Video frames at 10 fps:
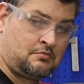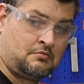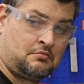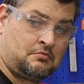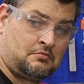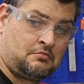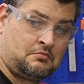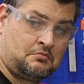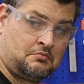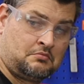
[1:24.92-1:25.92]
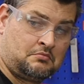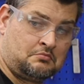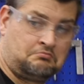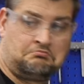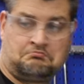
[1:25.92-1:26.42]
an adapter and we'll
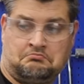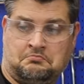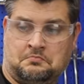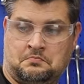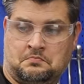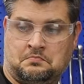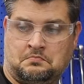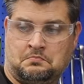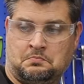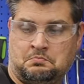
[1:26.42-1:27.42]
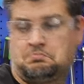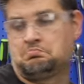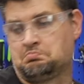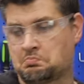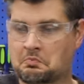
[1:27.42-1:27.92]
maybe
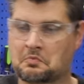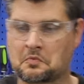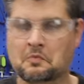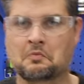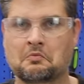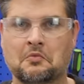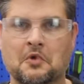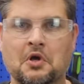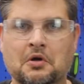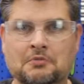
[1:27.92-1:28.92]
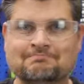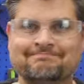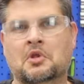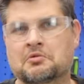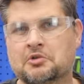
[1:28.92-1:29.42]
blow something up later on. Okay.
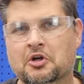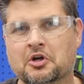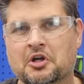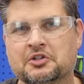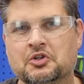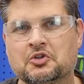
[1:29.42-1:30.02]
You're good on